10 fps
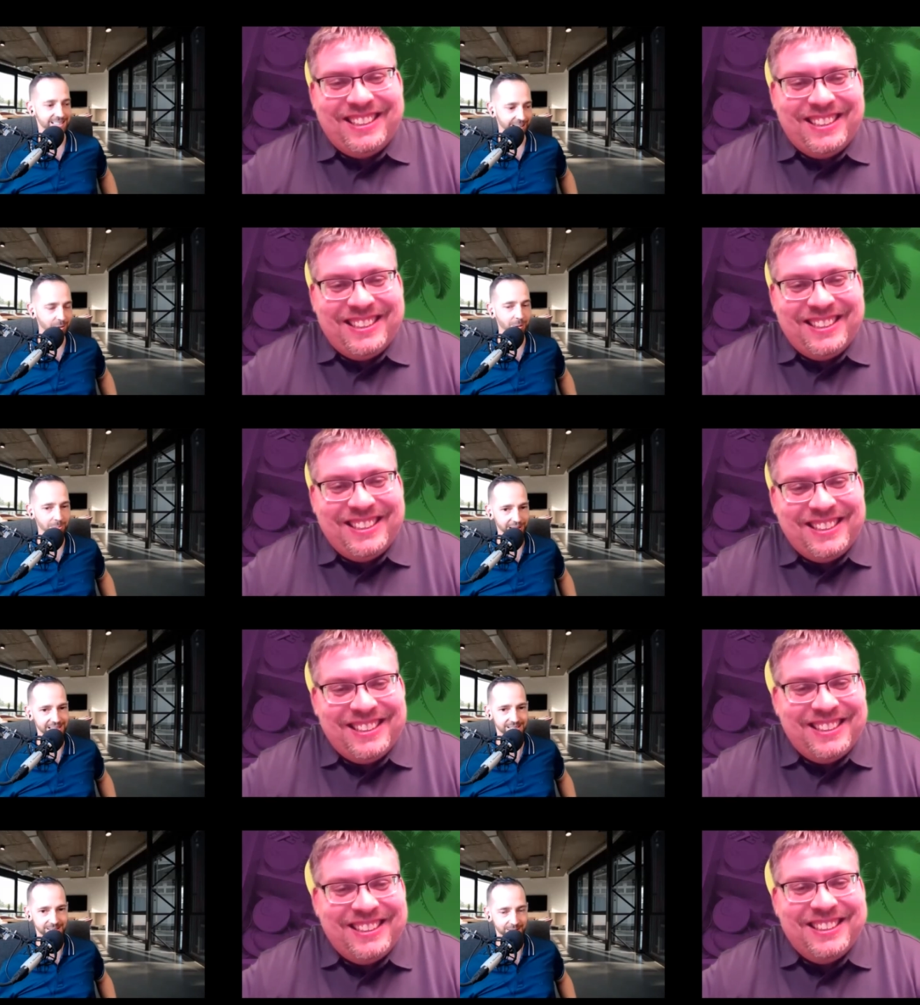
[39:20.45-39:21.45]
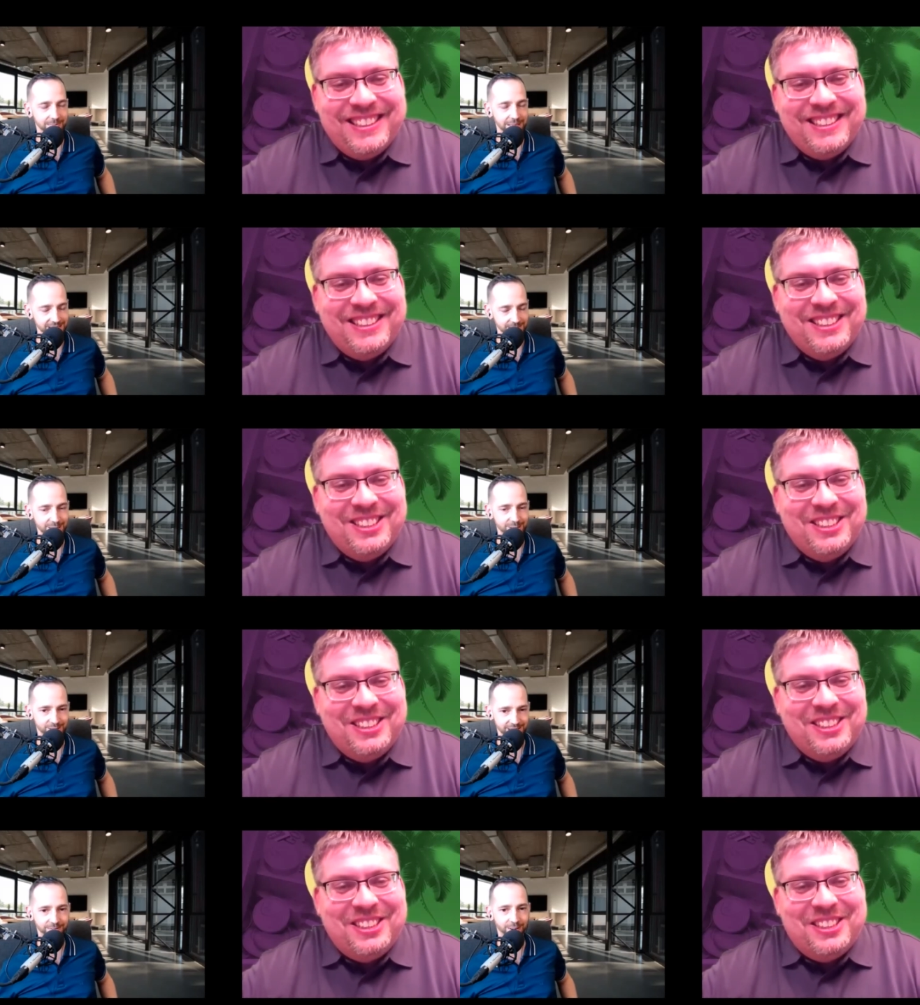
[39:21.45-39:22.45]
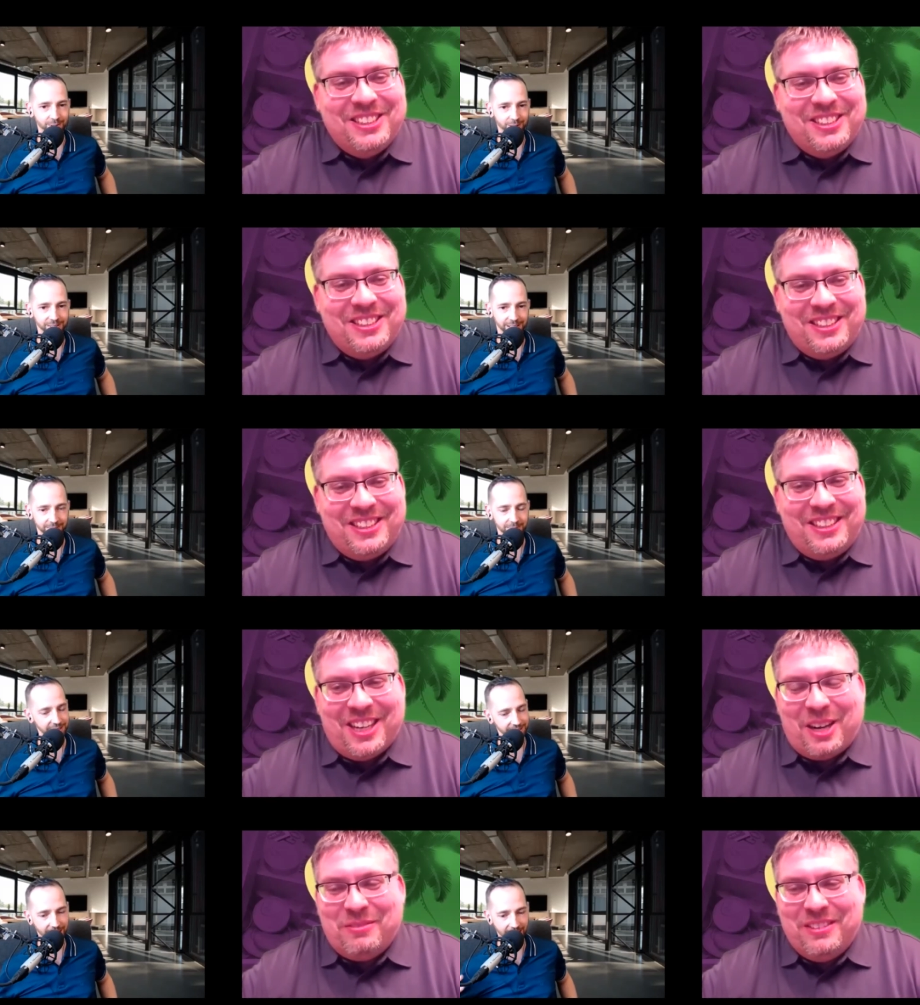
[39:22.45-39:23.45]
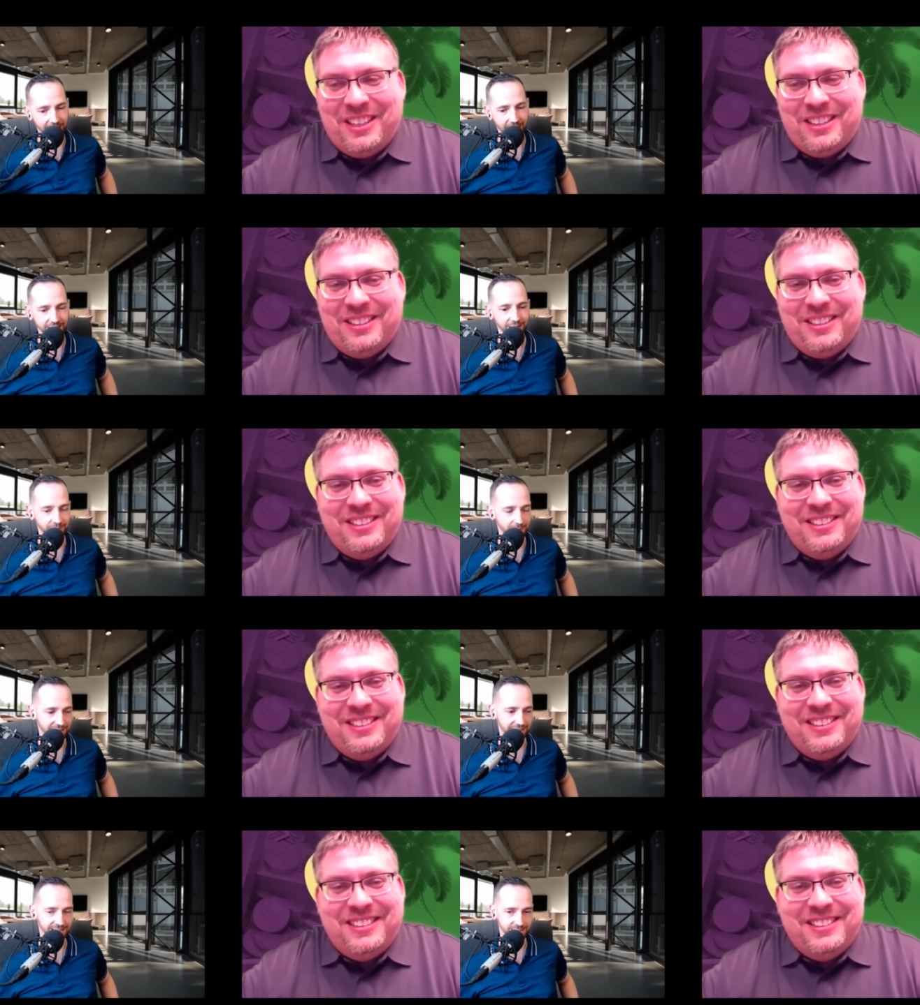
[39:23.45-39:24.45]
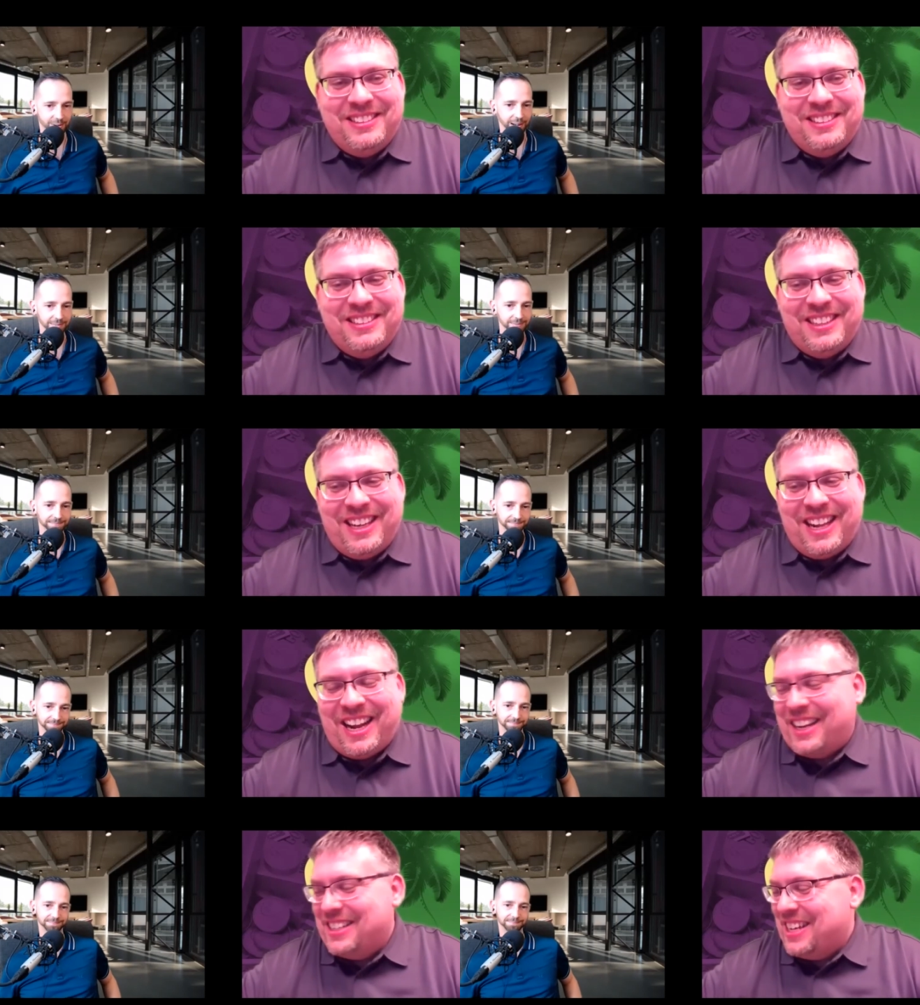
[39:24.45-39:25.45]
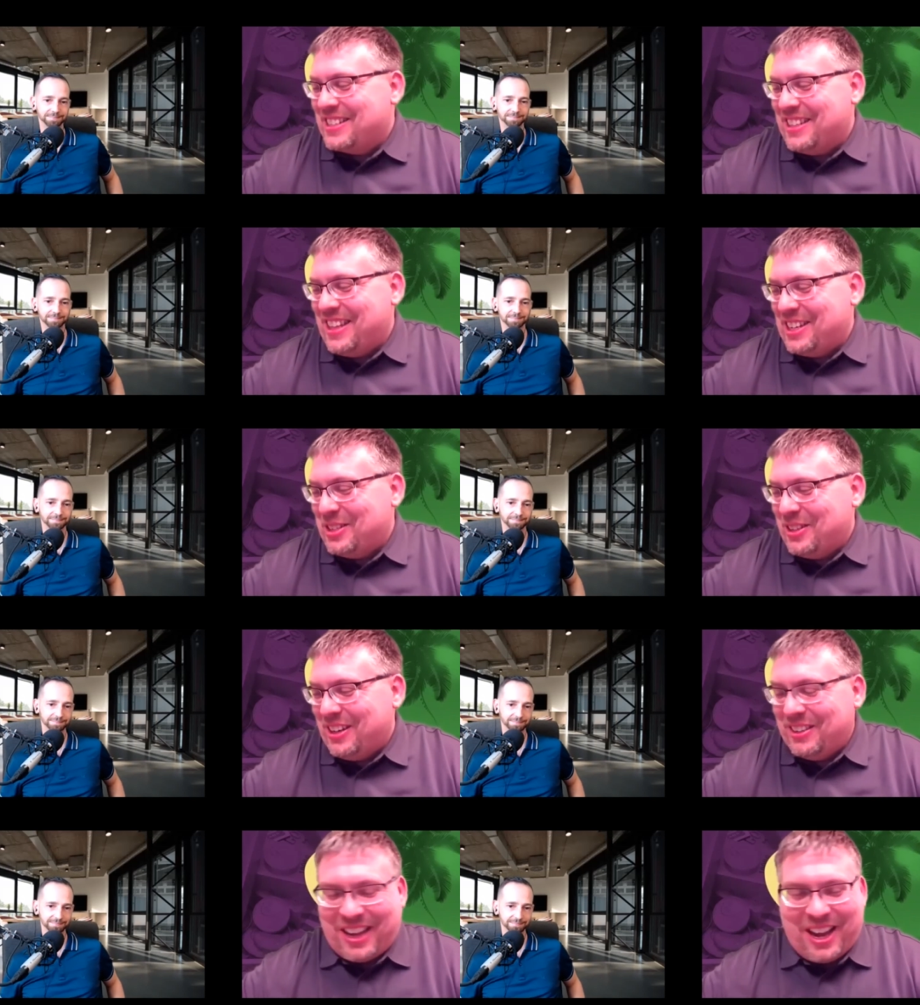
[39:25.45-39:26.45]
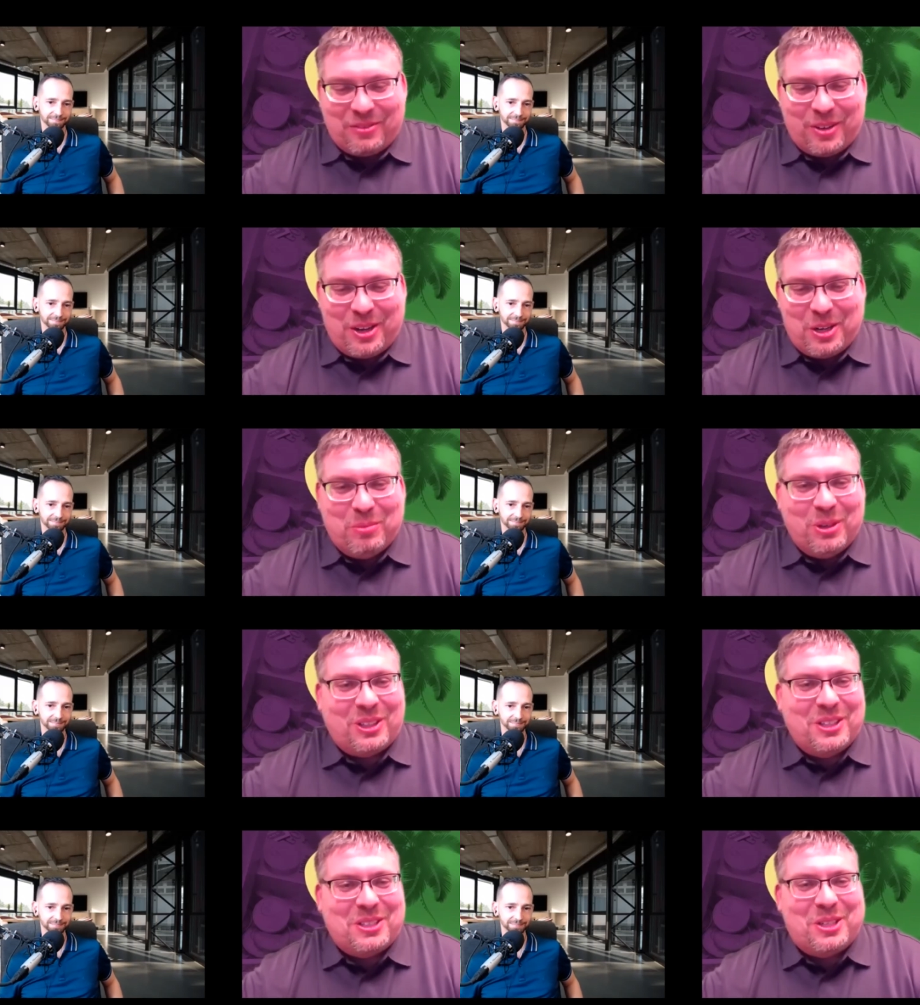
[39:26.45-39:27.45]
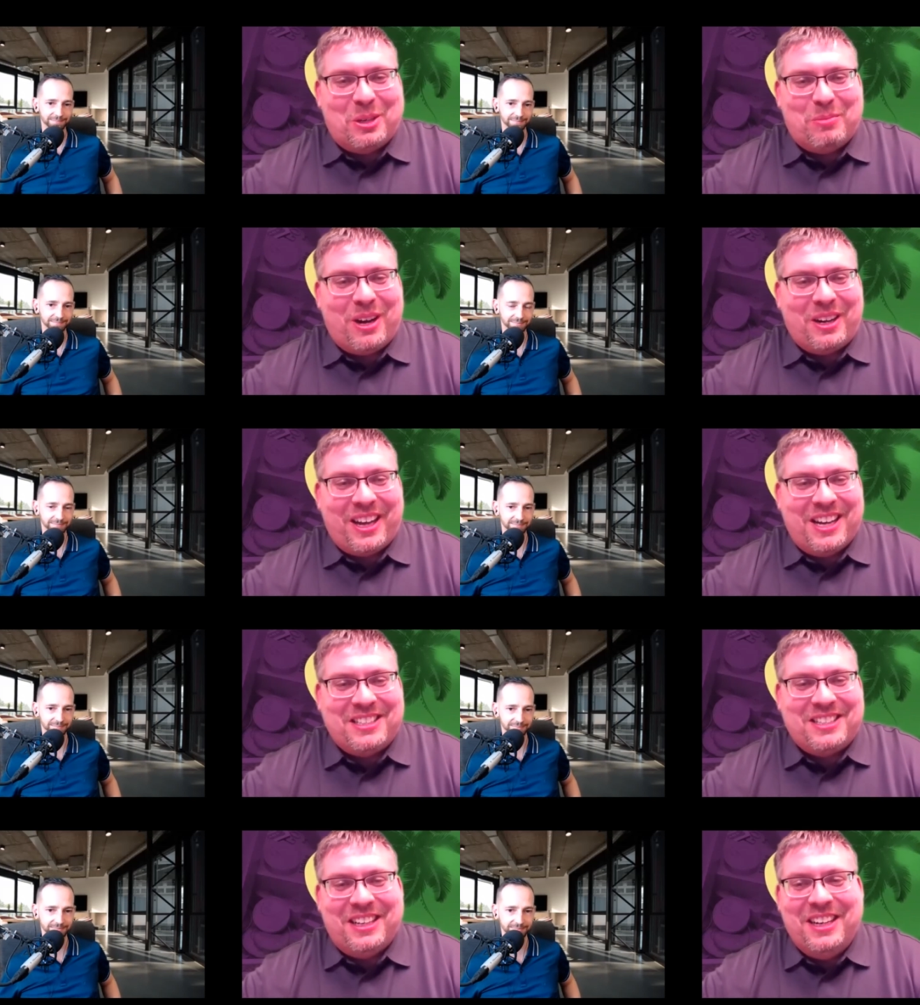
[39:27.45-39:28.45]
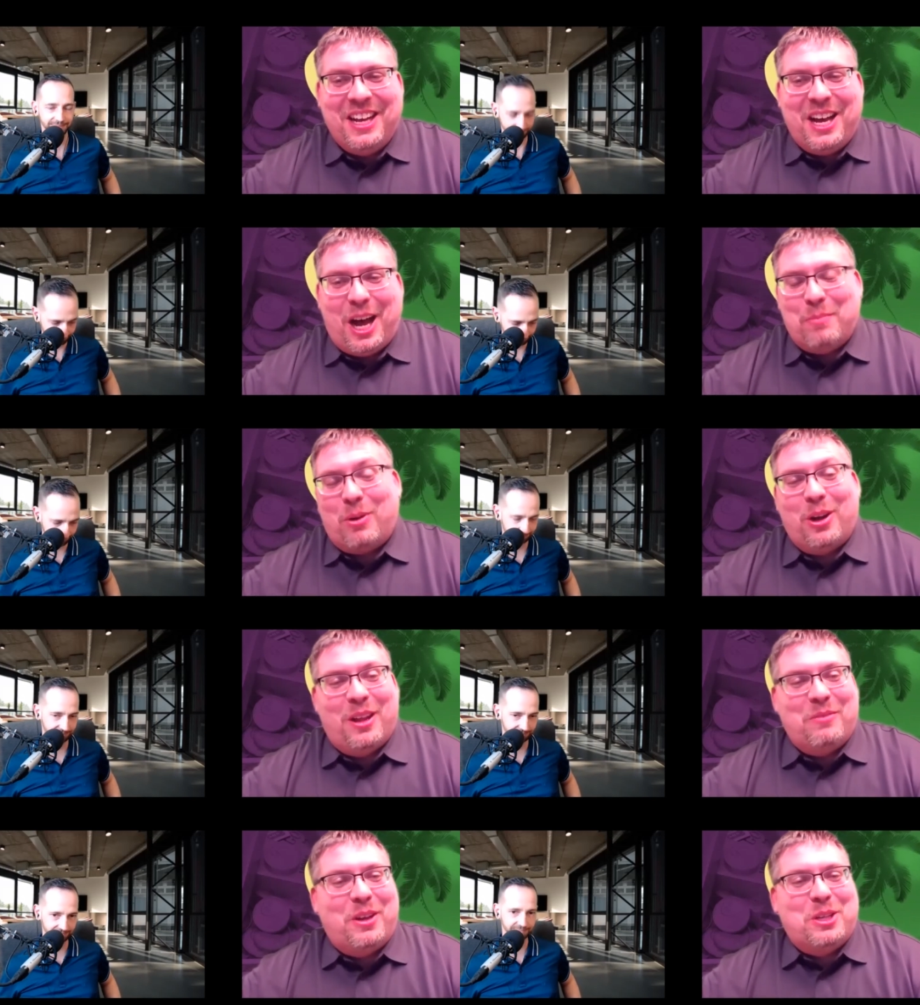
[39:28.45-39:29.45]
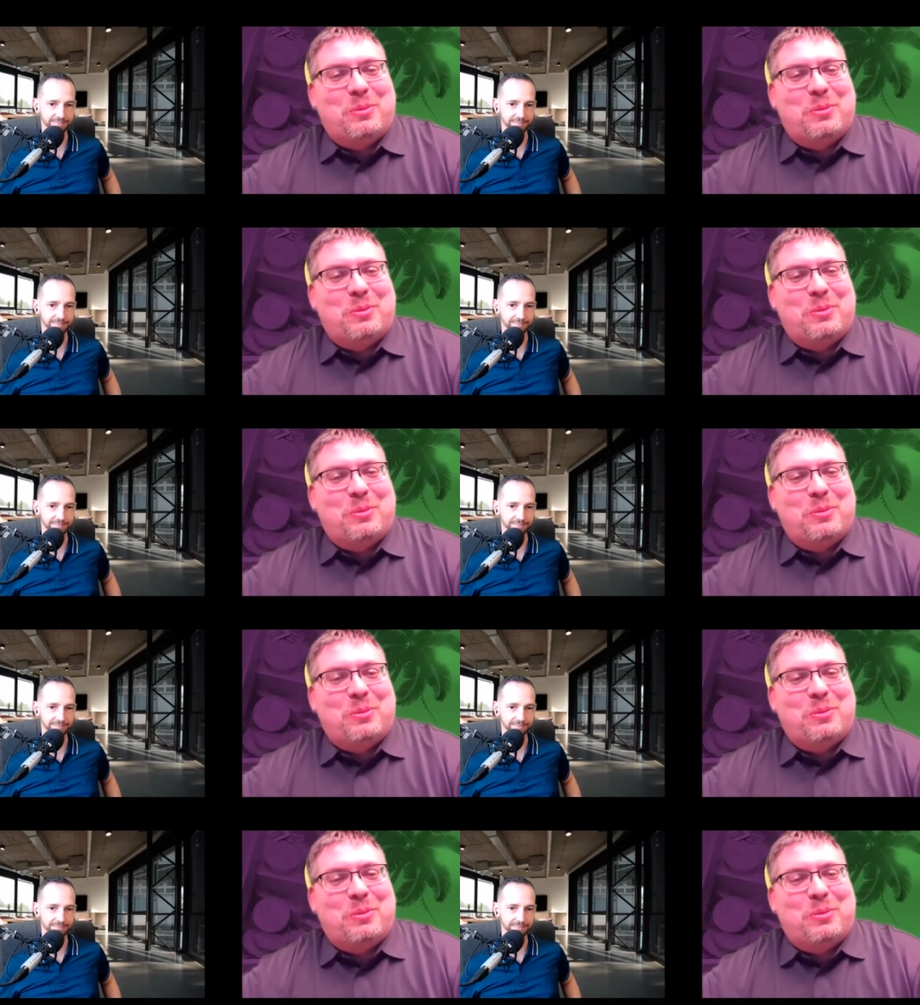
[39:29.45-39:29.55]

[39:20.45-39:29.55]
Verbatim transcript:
Speaker 1: a cool place. You're going to meet some interesting folk on there. But yeah. I, I love them. I think it's great
Speaker 2: and I can attest to that too. Uh, yeah, I've read your book, listened to your podcast, and I'm part of that